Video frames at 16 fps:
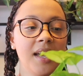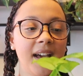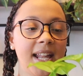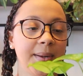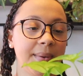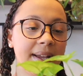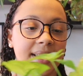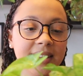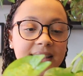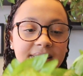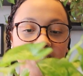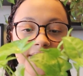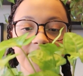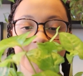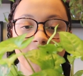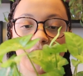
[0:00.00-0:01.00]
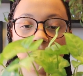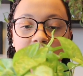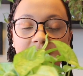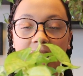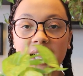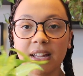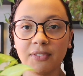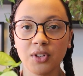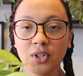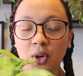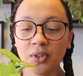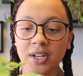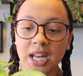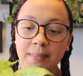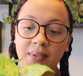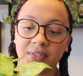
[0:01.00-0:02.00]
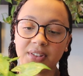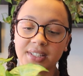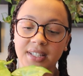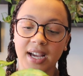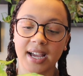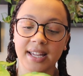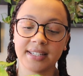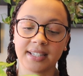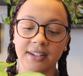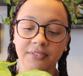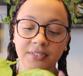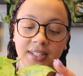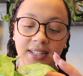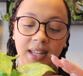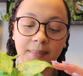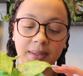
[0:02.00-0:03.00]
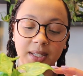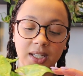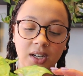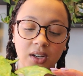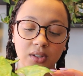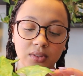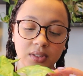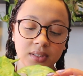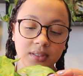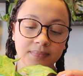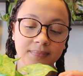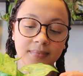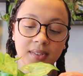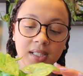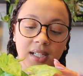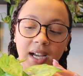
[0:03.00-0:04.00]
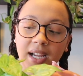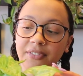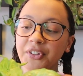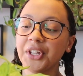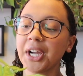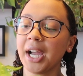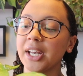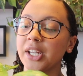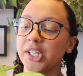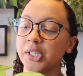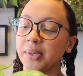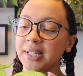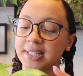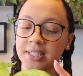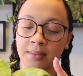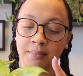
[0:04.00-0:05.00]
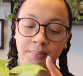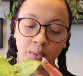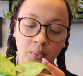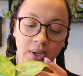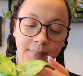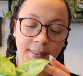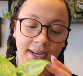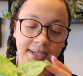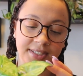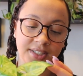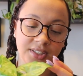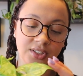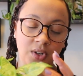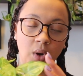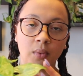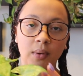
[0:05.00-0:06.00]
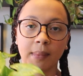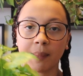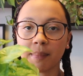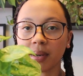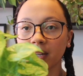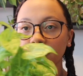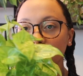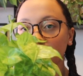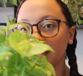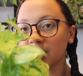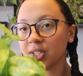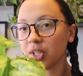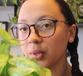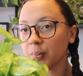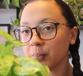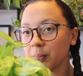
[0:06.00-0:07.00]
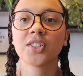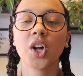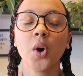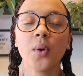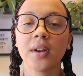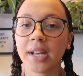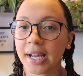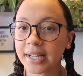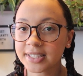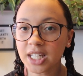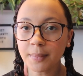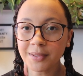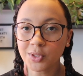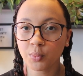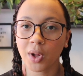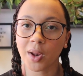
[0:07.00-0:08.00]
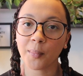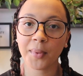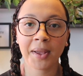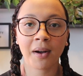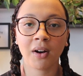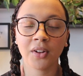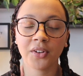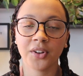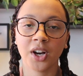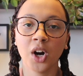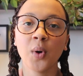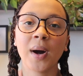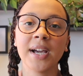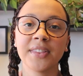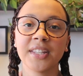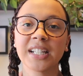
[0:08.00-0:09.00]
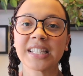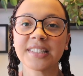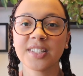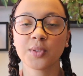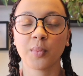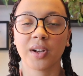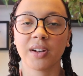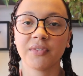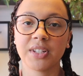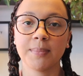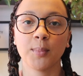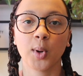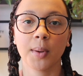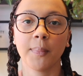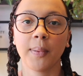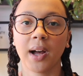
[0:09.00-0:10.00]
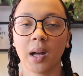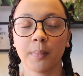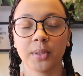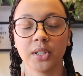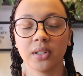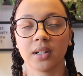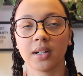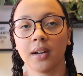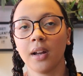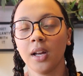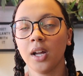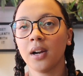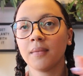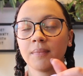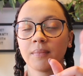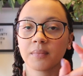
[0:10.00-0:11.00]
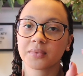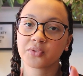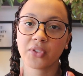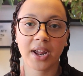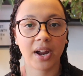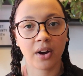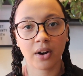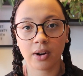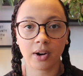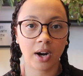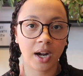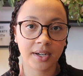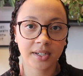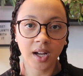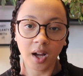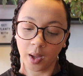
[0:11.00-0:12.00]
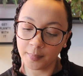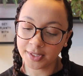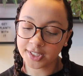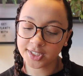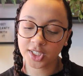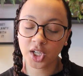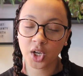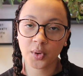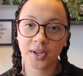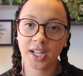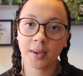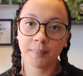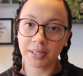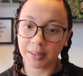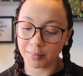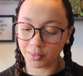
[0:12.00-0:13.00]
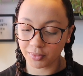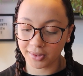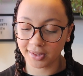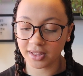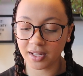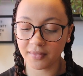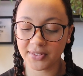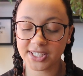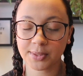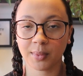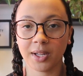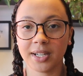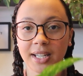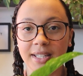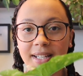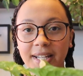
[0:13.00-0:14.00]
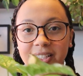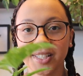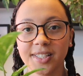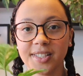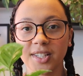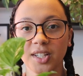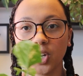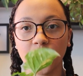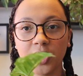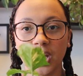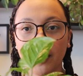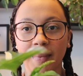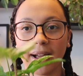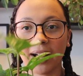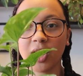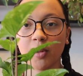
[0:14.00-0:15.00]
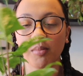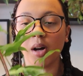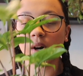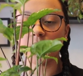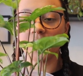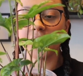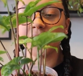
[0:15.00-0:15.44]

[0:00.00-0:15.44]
Anyway, this is this cute guy. If you know the name of this guy, definitely let me know. I feel like I knew at some point, but I just don't remember. It's cute. So next up is one we all know. I think this is one of the more popular, rare or uncommon Syngonium. People really love this one, and that's the Syngonium albo.